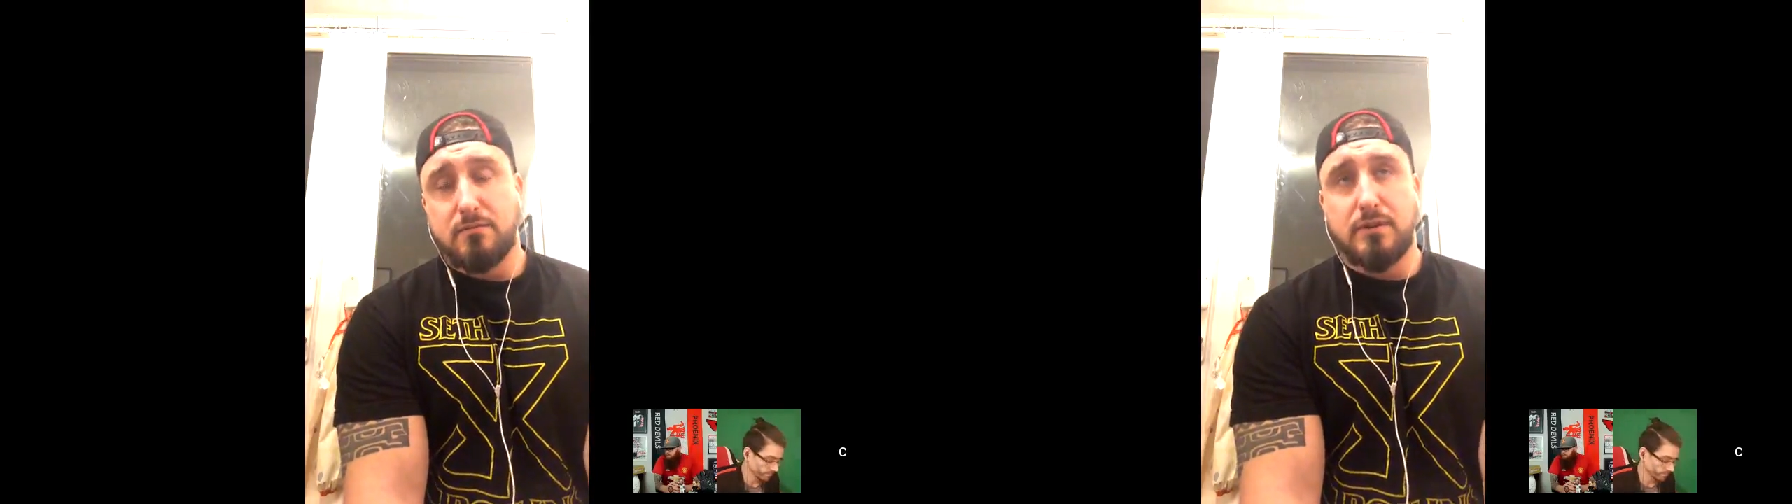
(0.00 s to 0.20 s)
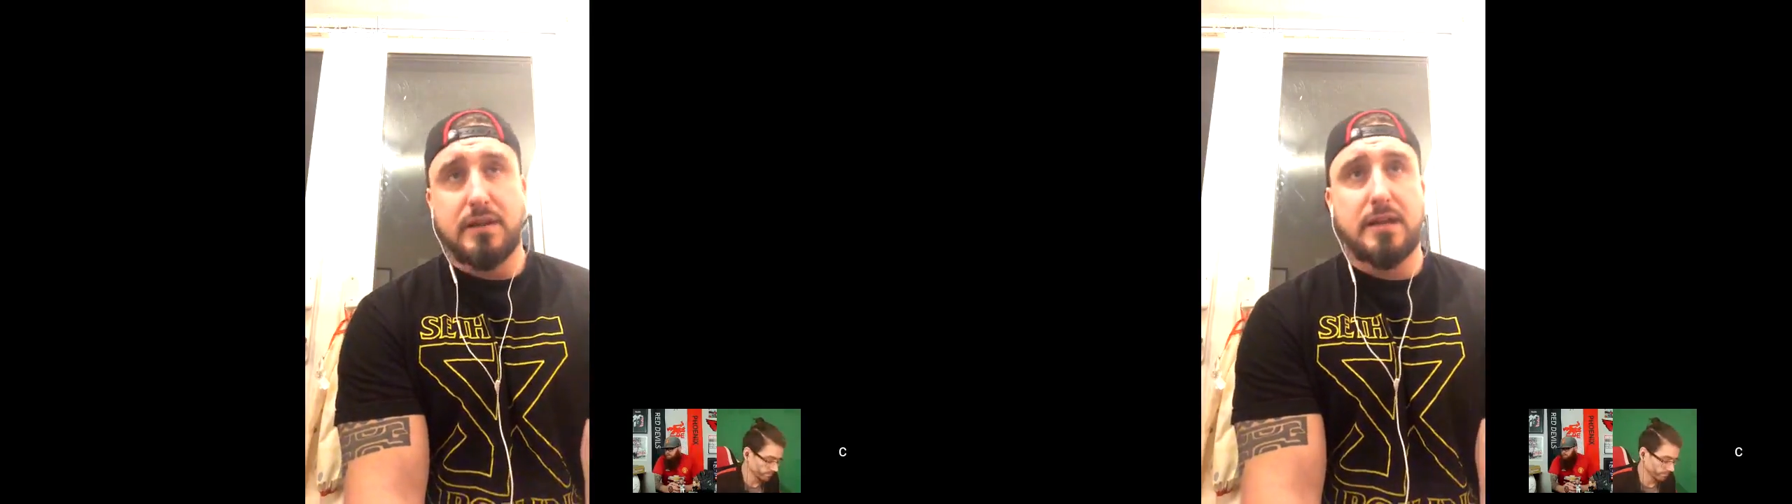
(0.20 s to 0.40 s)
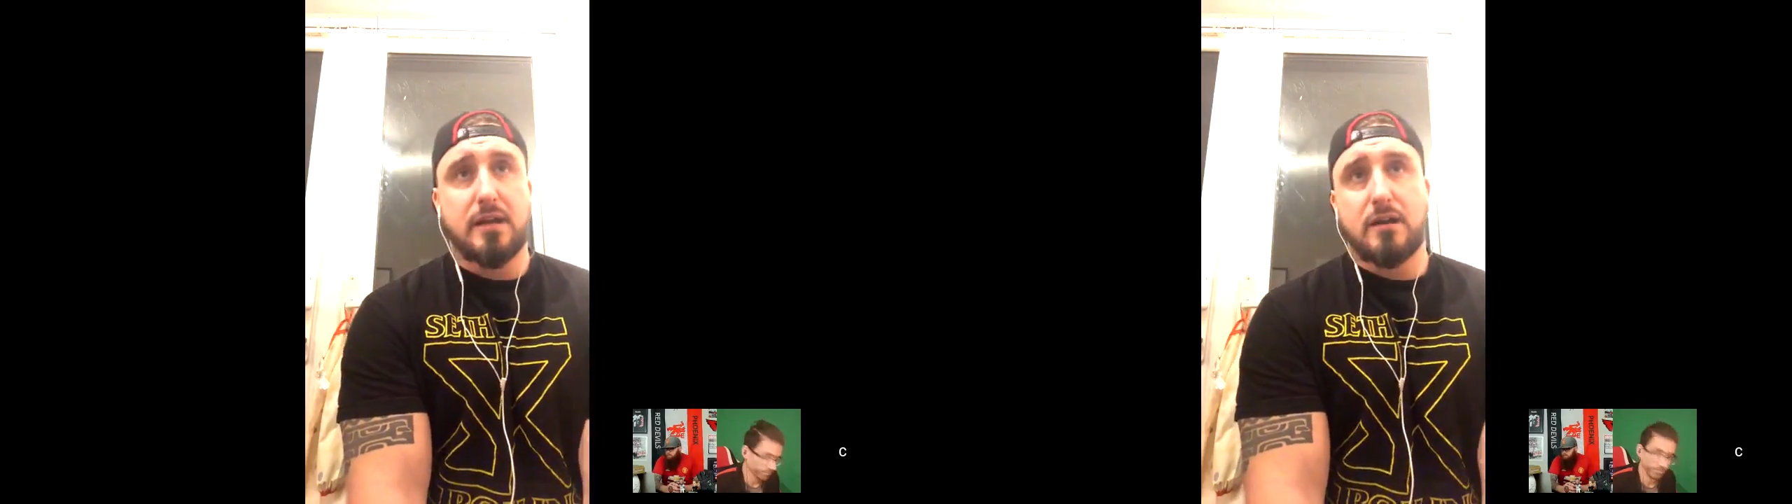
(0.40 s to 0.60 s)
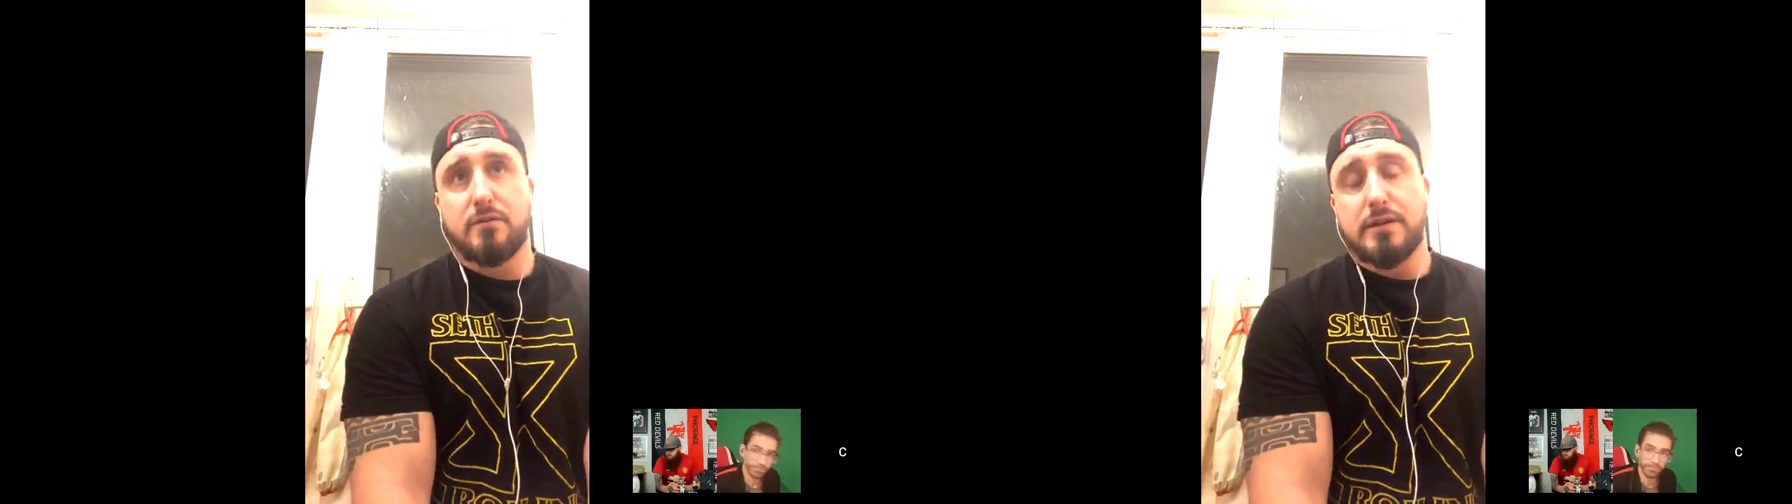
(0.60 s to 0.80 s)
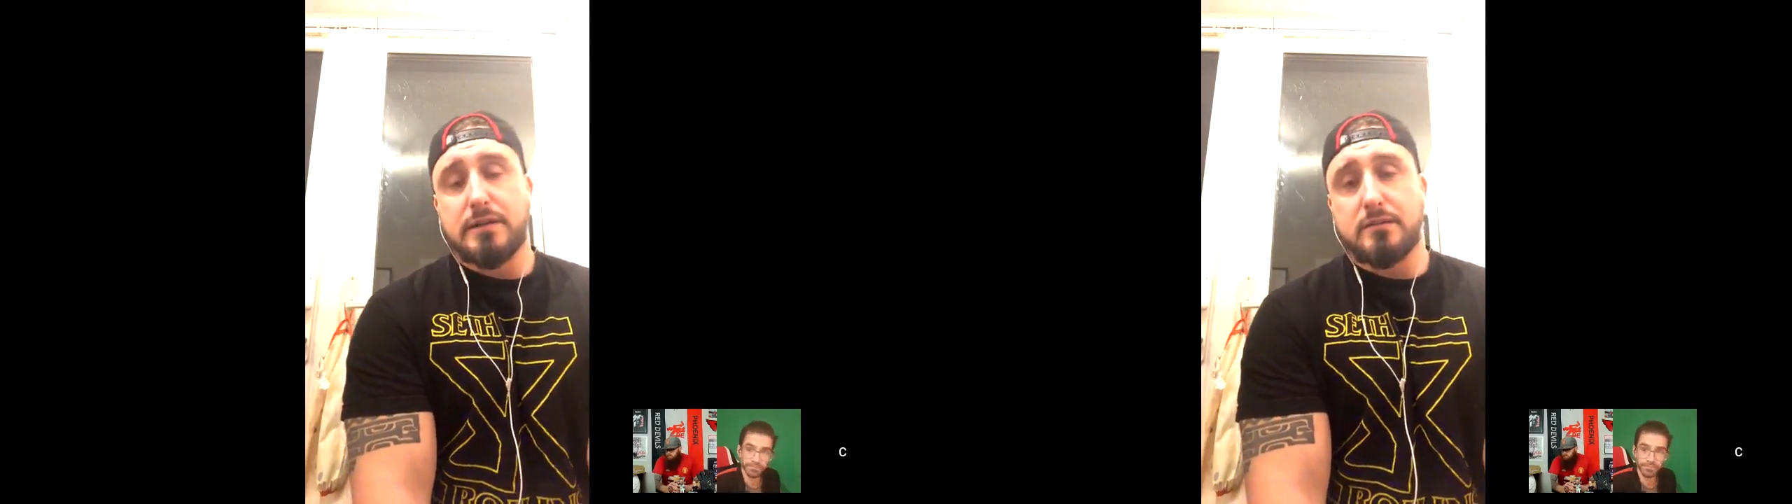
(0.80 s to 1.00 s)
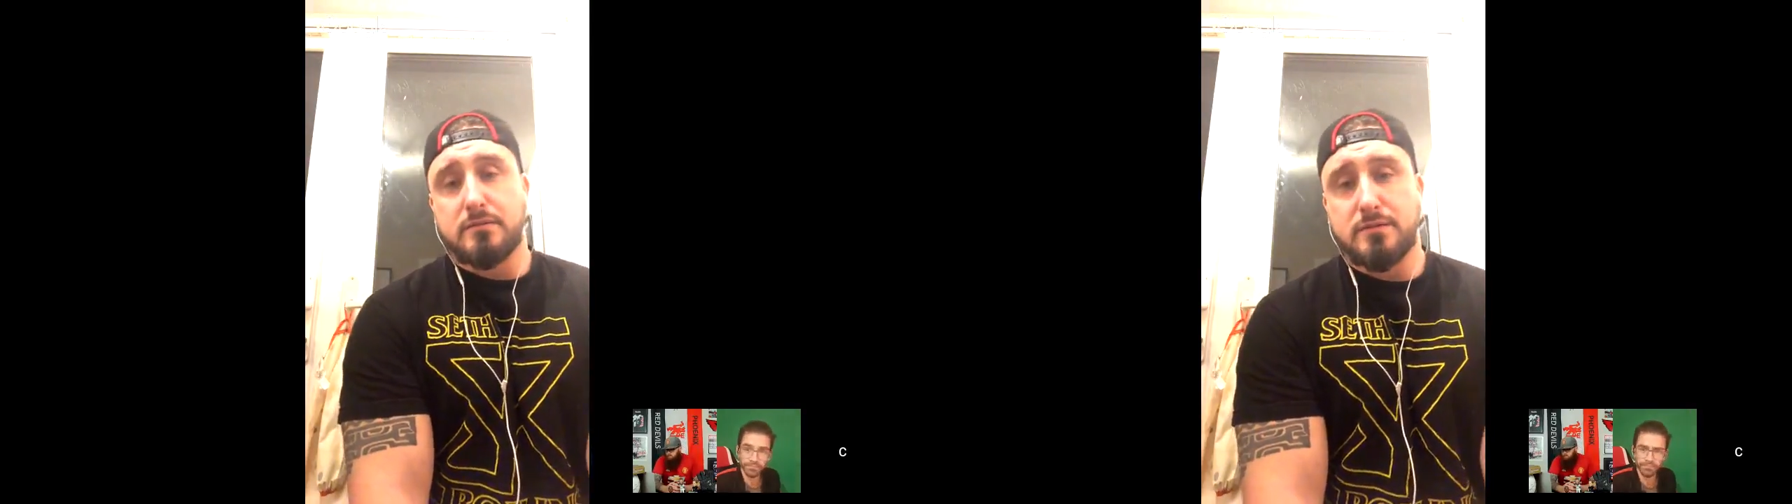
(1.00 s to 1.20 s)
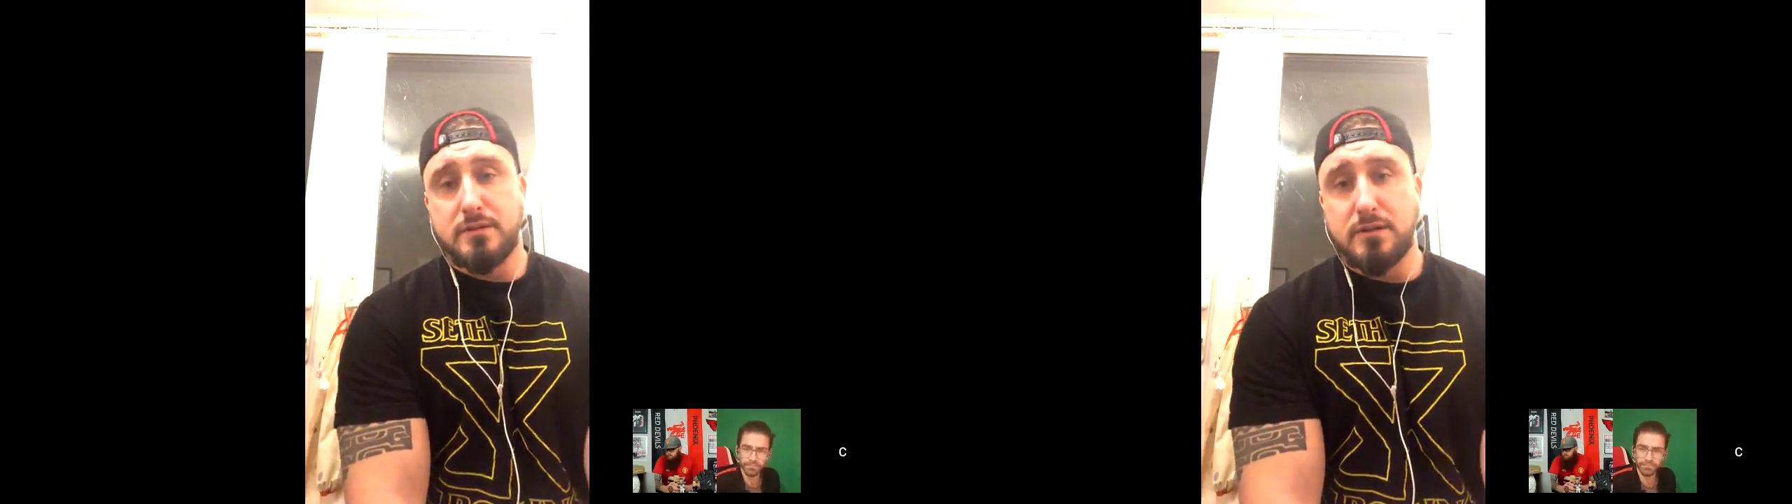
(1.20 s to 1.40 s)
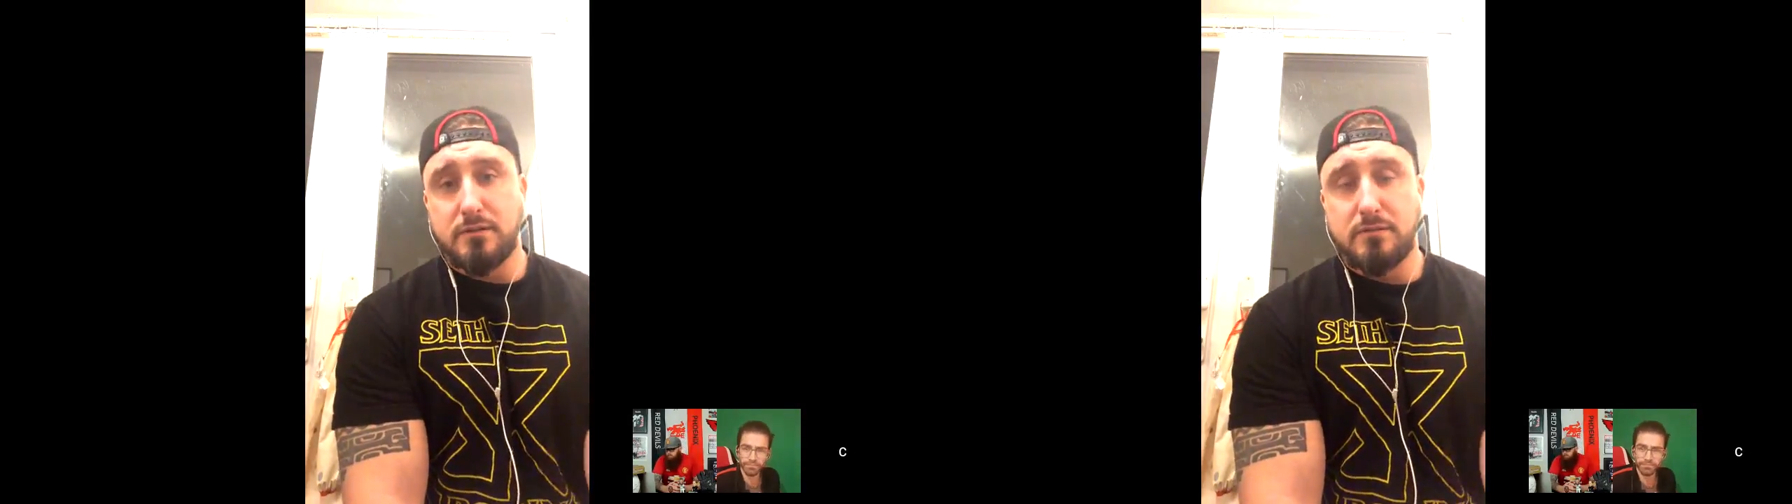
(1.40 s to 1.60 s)
Well, there you go then.
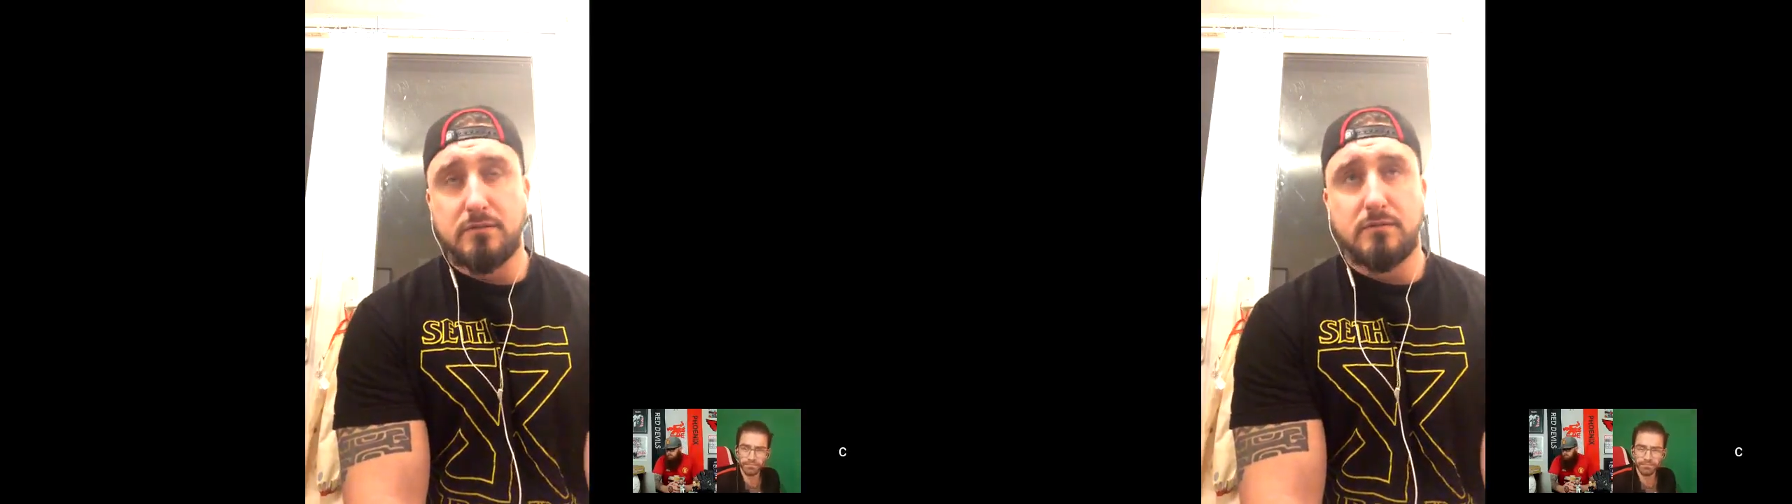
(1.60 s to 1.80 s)
You know,